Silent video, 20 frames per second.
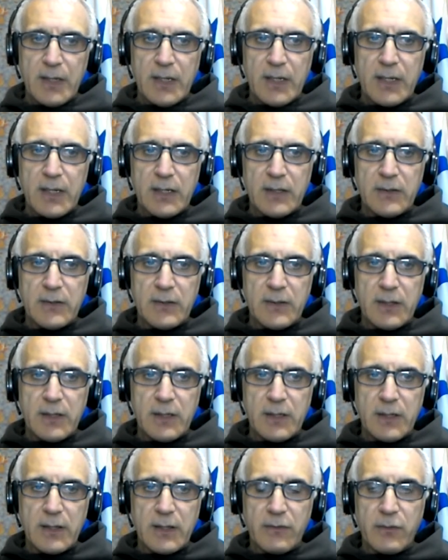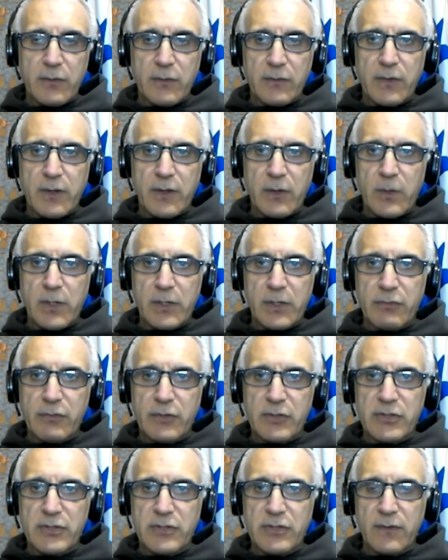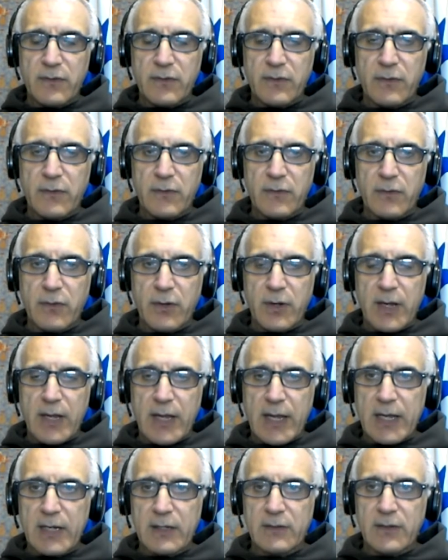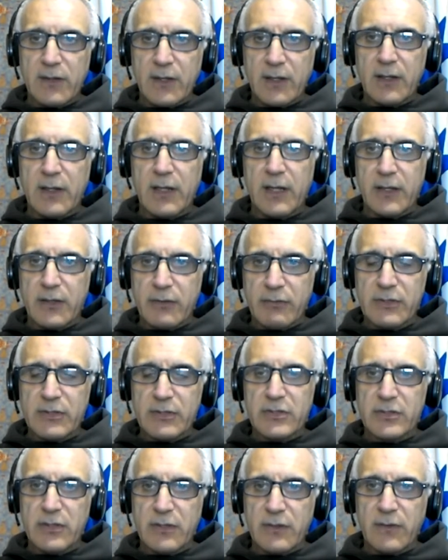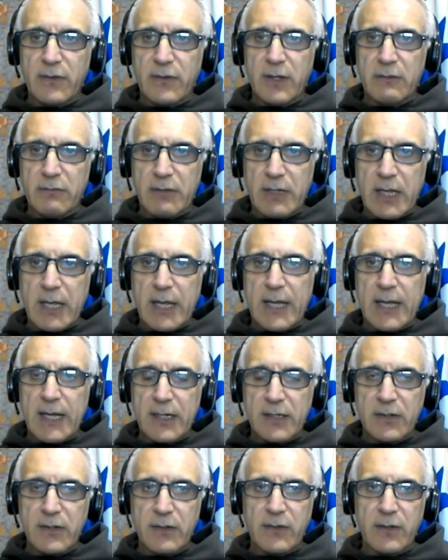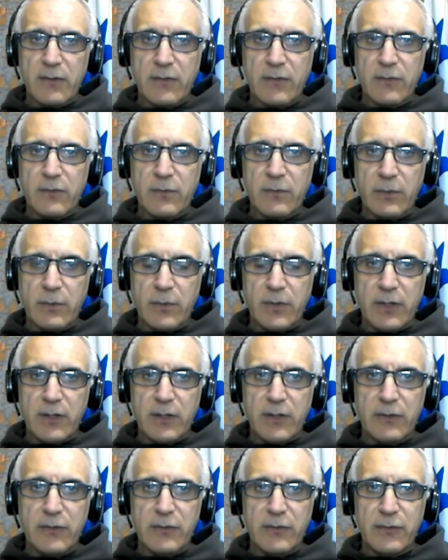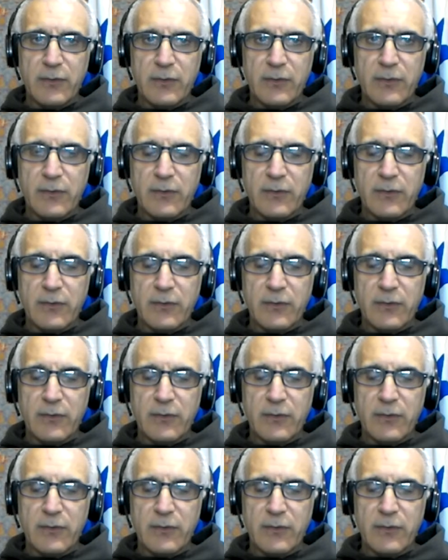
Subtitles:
And it's because they don't want Christians to start acting like Christians and react. And this is what we need to do.